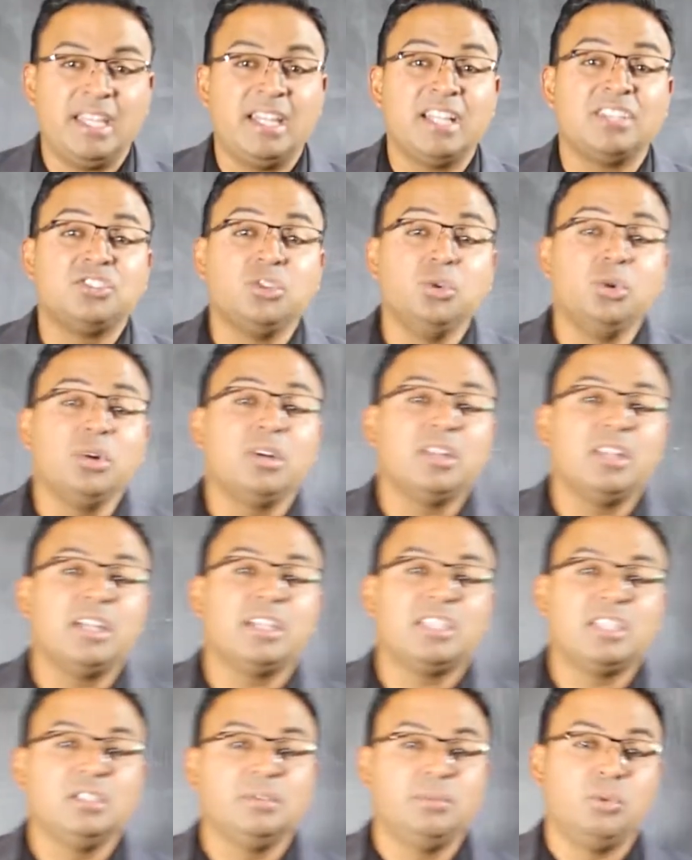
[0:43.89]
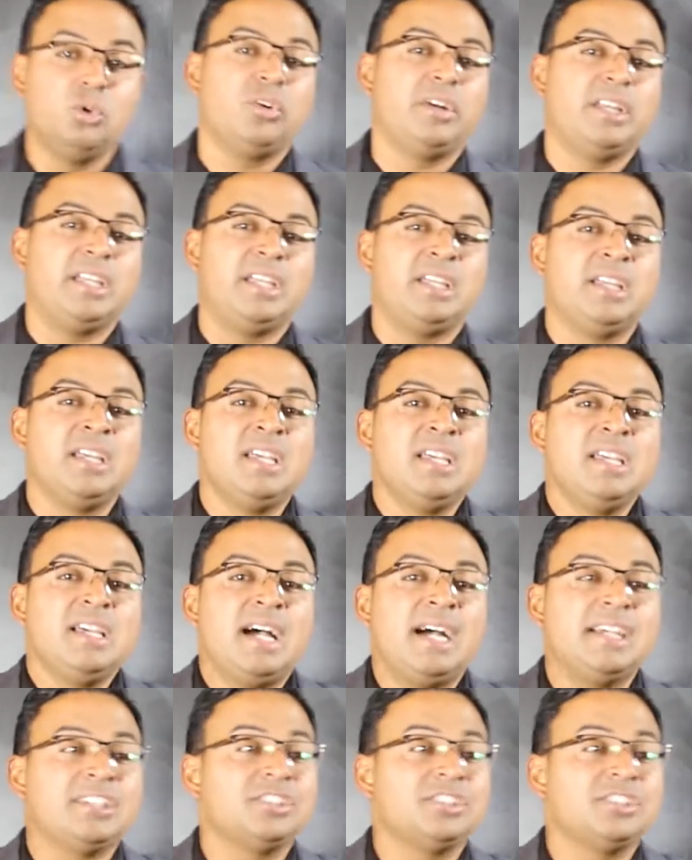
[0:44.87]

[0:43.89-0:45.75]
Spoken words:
and at 2 o'clock in the morning I